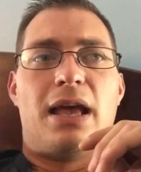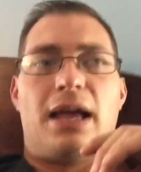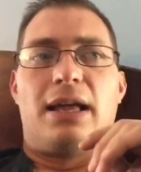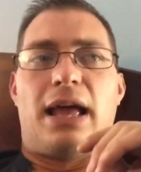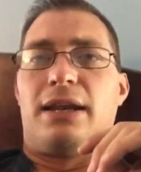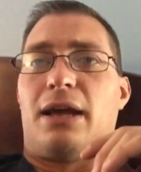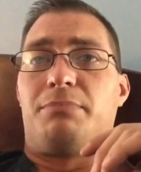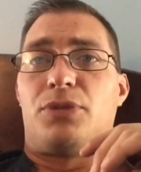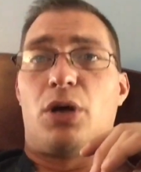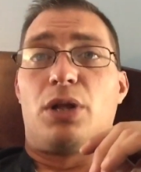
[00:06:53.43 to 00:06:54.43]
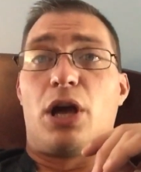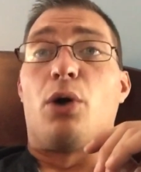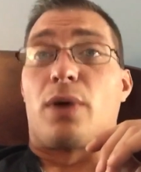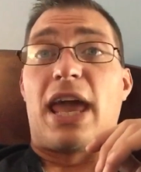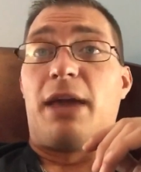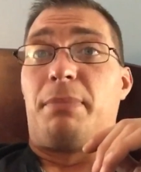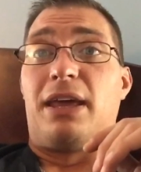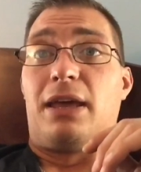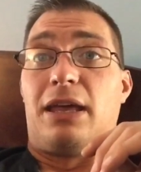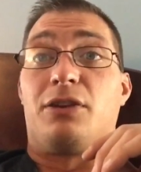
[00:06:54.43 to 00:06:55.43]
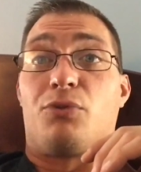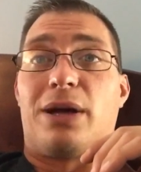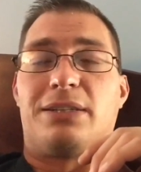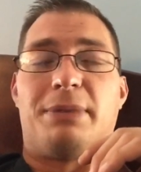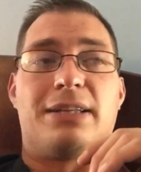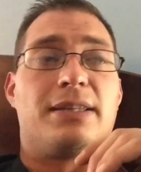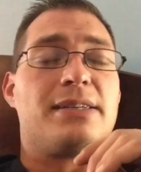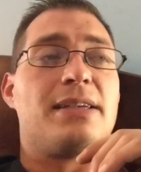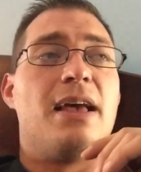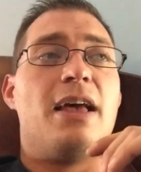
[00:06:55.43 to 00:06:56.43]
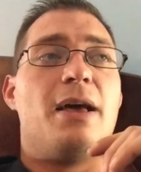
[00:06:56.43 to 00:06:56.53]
and I'm totally okay being incorrect about this,